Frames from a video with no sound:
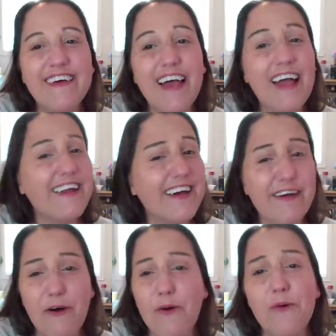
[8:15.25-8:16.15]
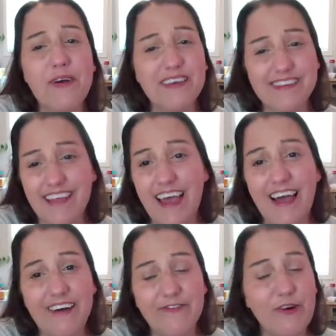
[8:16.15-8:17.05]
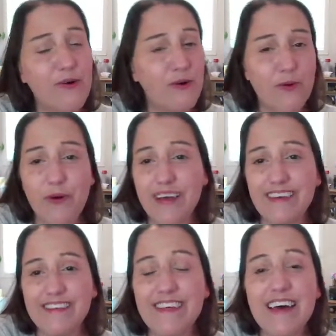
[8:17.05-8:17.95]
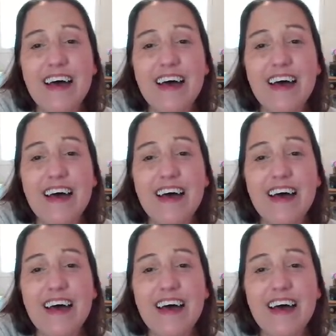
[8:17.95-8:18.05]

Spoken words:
And I always have, always.